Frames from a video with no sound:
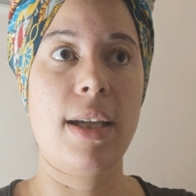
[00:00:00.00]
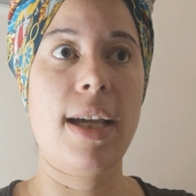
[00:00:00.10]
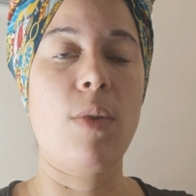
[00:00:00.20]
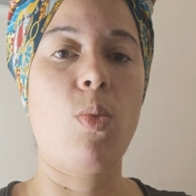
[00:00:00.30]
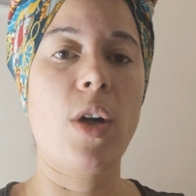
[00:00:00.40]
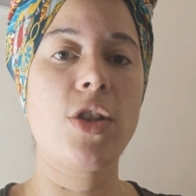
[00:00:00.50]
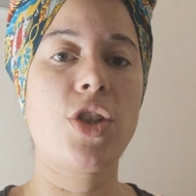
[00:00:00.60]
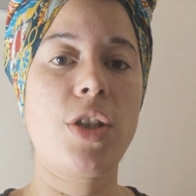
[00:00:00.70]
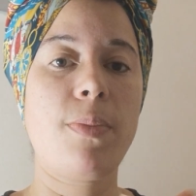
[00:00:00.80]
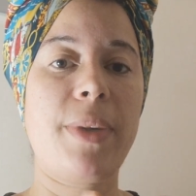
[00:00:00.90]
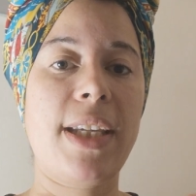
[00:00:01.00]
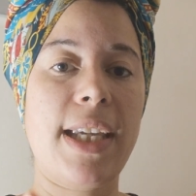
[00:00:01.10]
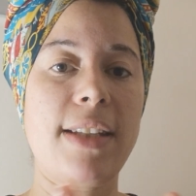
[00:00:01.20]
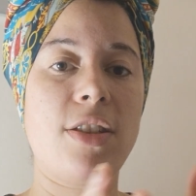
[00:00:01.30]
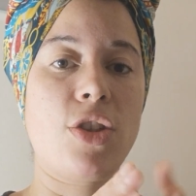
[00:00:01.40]
And once you
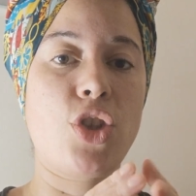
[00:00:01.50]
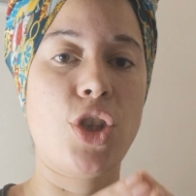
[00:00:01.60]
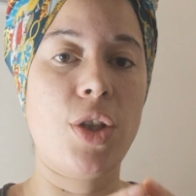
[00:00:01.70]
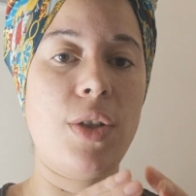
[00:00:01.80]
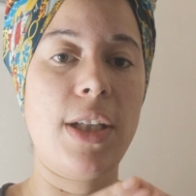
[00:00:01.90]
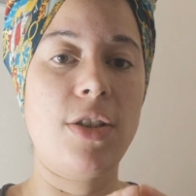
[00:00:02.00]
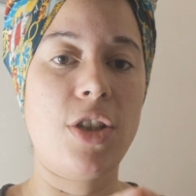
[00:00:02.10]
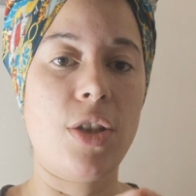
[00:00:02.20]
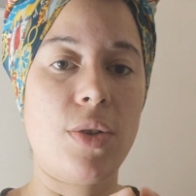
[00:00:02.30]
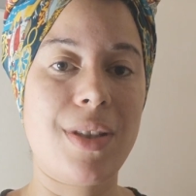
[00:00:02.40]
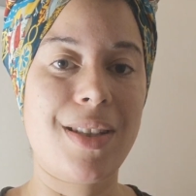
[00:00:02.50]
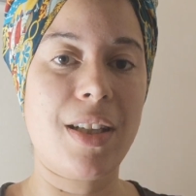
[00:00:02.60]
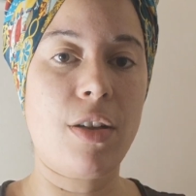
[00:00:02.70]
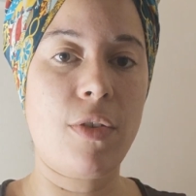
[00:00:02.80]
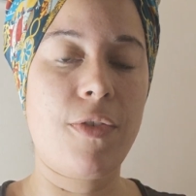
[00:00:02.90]
begin to tune into
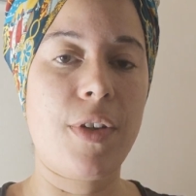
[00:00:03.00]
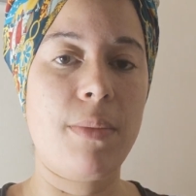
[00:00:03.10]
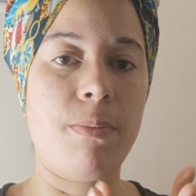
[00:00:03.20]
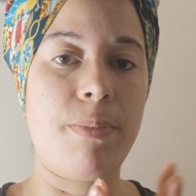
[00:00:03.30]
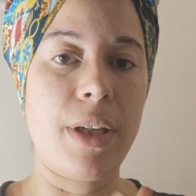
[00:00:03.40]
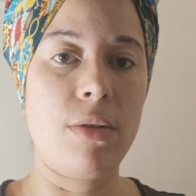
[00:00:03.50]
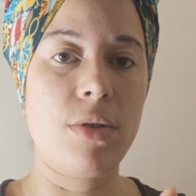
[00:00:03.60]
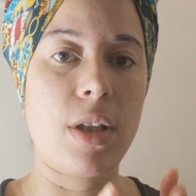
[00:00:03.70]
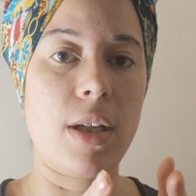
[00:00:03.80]
yourself and build